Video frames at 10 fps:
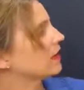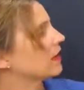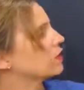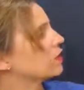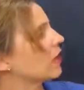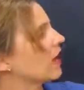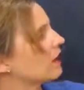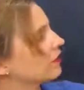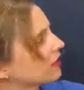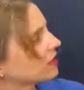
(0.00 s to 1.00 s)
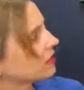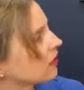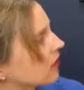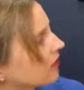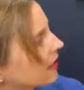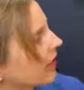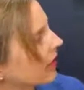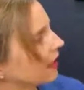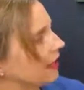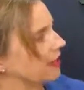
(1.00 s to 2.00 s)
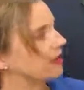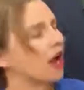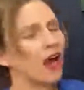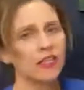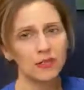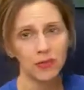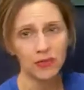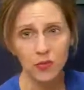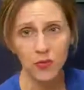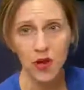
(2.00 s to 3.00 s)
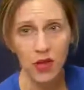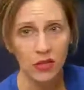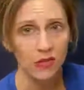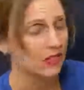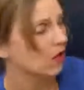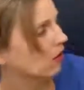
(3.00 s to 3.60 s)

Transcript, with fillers: at that giraffe with its long neck and an octopus with all of its